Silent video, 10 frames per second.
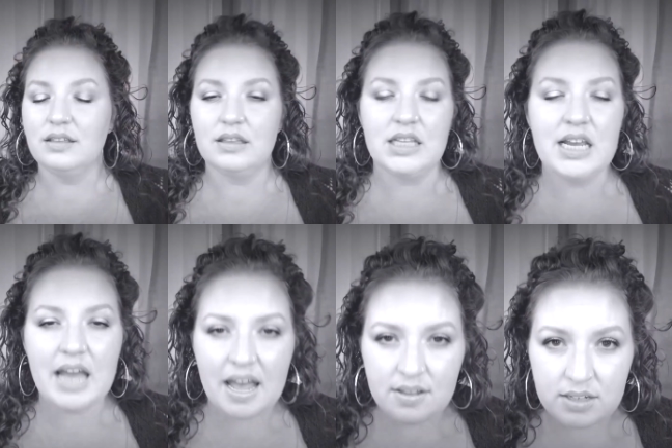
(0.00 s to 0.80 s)
the
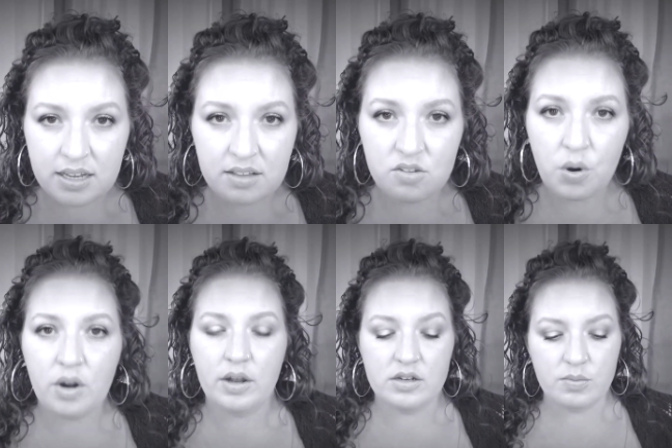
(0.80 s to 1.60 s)
aliens are
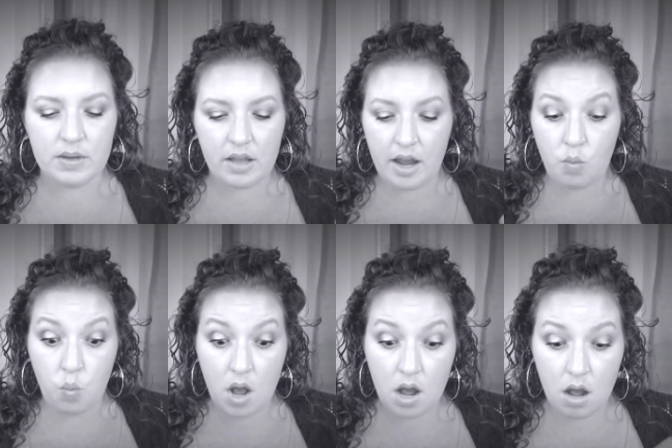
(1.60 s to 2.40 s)
going to be like,
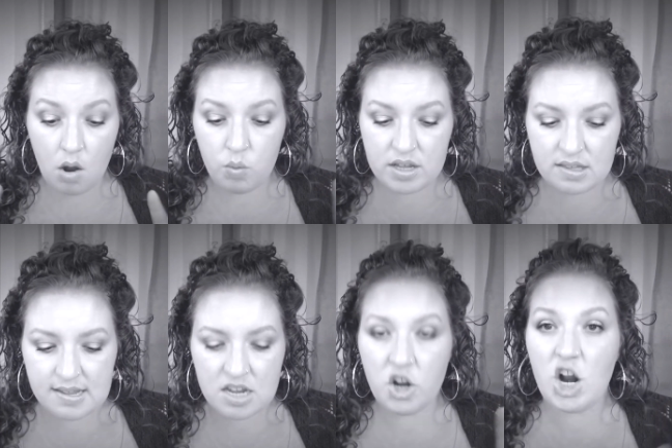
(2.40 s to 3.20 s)
whoa, we
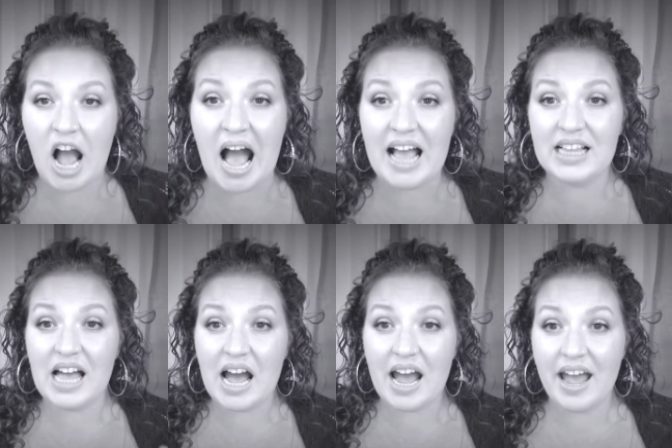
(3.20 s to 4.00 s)
see your
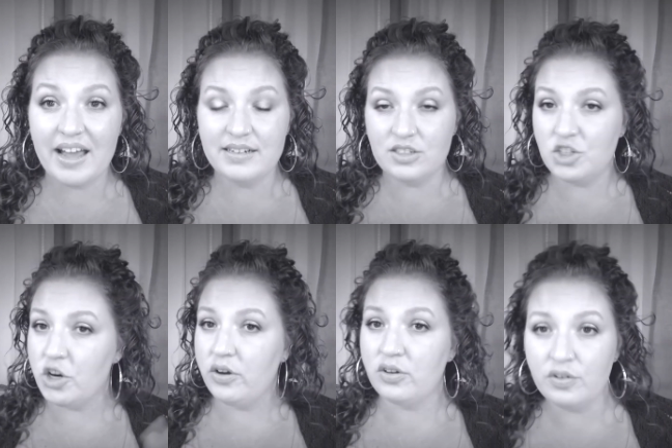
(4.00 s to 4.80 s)
highlight.
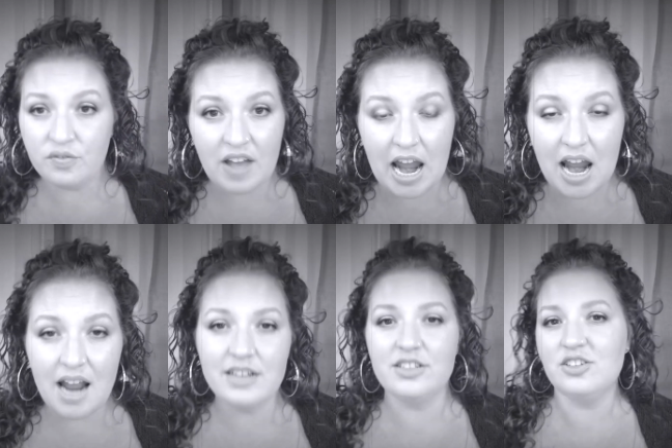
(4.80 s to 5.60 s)
Turn your
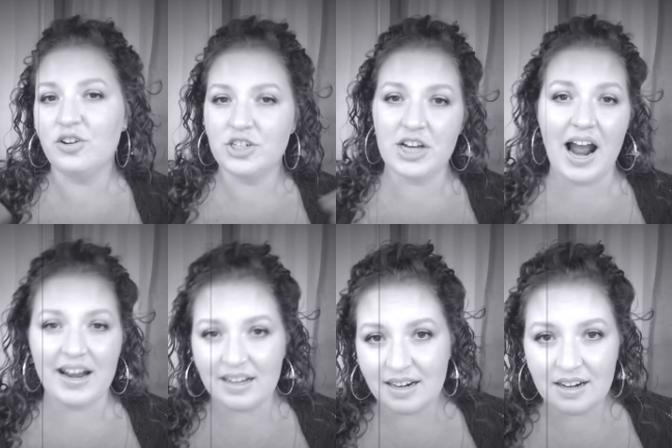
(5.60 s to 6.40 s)
face. You're
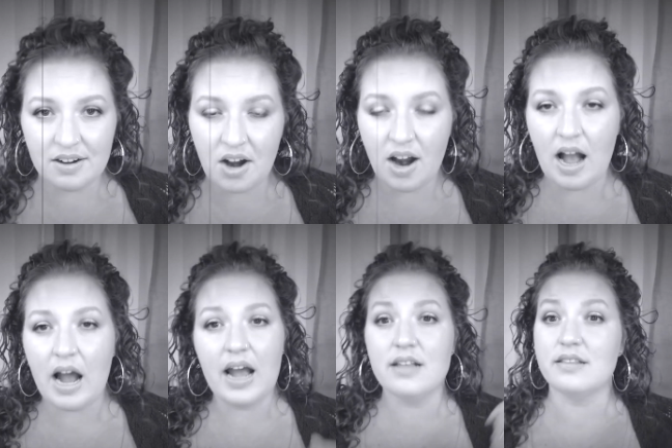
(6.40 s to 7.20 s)
shining it in our eyes.